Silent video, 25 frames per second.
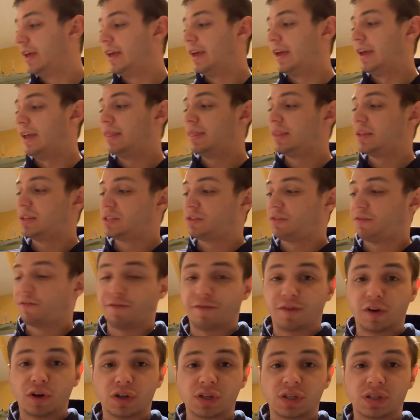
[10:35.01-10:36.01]
In this
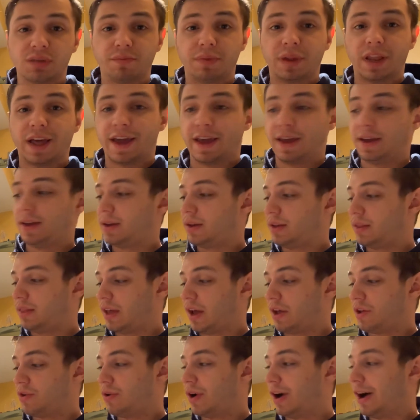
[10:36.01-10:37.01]
first blank
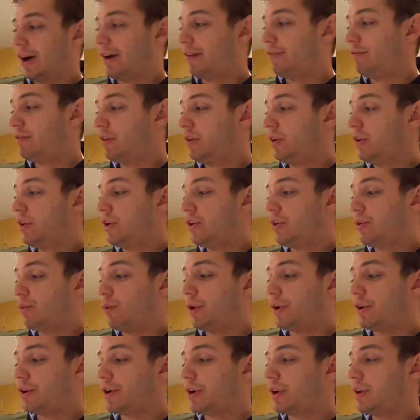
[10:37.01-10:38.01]
that you have,
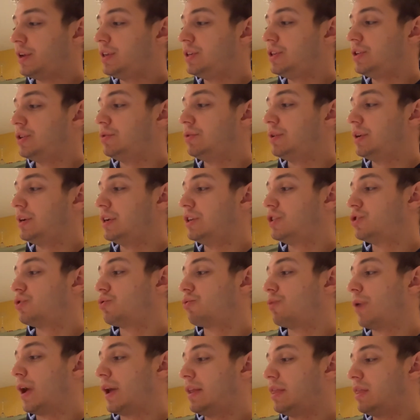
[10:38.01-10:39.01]
what you're going to do is
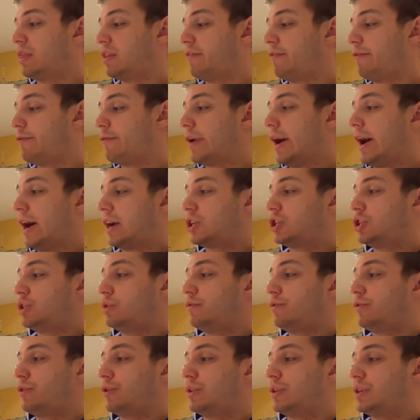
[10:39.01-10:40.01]
write the fraction
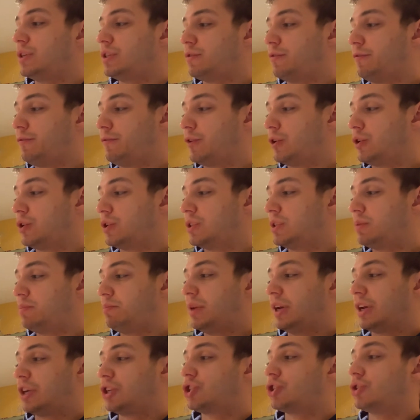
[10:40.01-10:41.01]
for this first
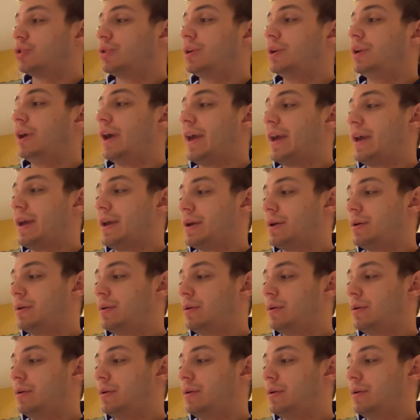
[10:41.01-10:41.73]
picture in A.